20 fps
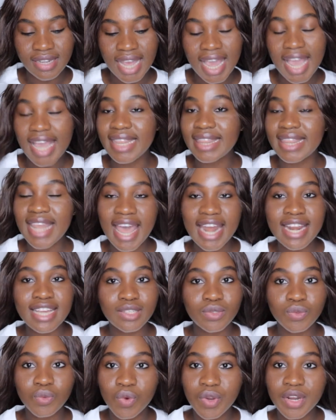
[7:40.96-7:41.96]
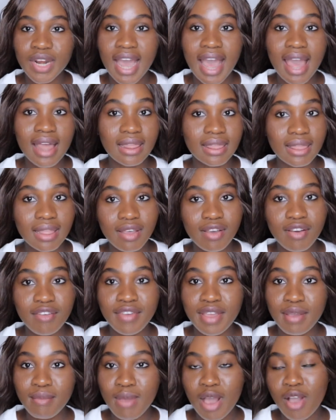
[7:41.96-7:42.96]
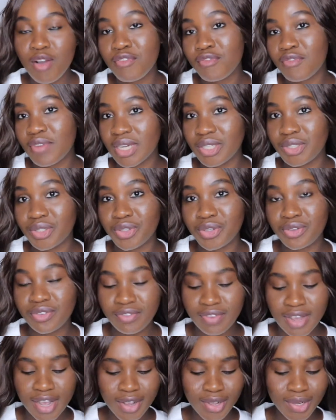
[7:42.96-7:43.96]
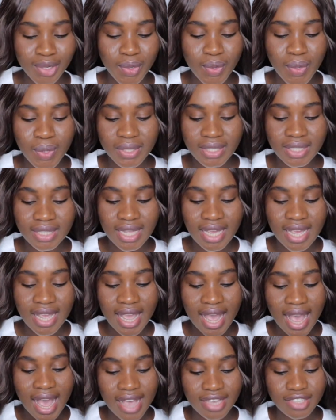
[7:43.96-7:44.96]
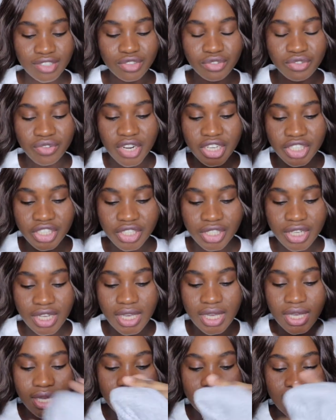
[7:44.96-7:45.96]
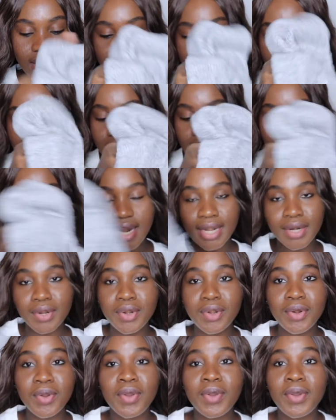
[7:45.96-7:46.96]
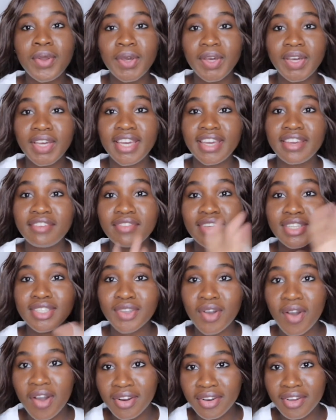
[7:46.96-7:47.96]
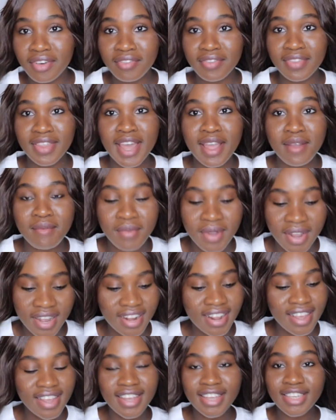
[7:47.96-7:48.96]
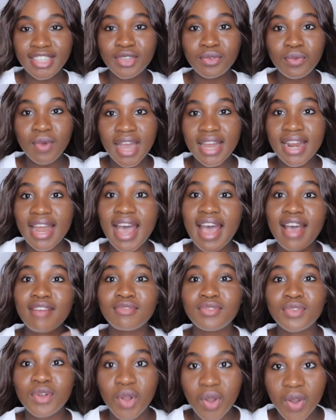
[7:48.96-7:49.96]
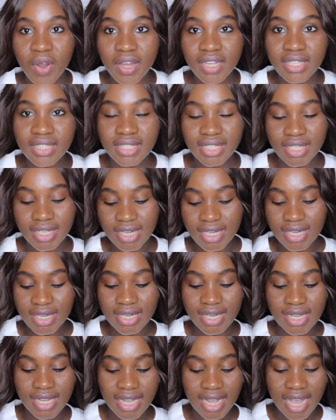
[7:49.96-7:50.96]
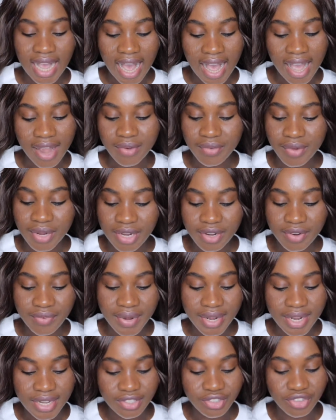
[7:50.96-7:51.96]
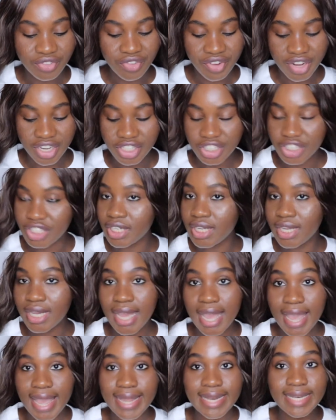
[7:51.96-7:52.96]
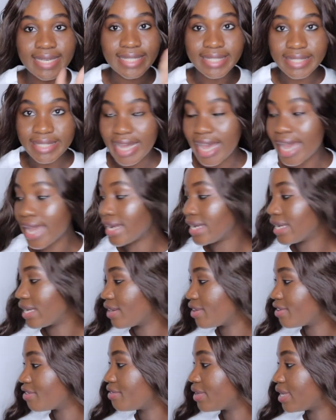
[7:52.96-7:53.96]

and that is what I love about Fashion Nova clothes. They are stretchy. I don't know if it's all of them, but the one I've got, they are really stretchy and I love